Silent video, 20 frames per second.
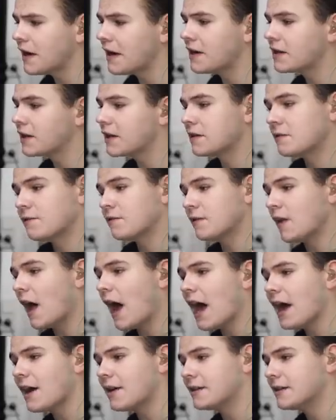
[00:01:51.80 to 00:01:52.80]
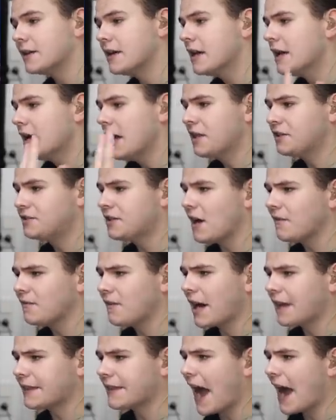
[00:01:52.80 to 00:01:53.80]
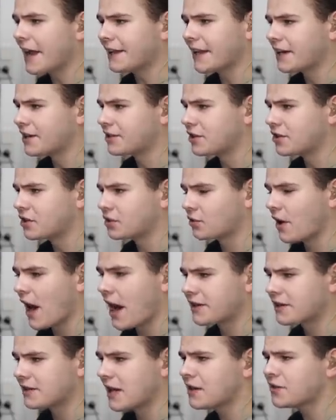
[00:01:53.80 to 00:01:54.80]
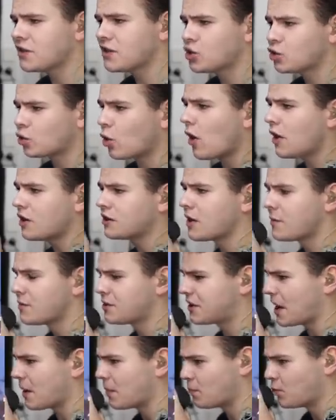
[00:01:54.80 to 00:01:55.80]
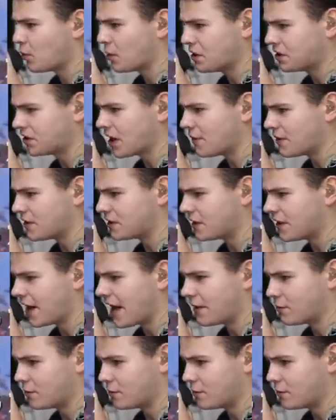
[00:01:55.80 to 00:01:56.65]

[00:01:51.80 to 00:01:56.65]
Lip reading: and it can fly and stuff like that. That's just crazy. Let's destroy some 737s today.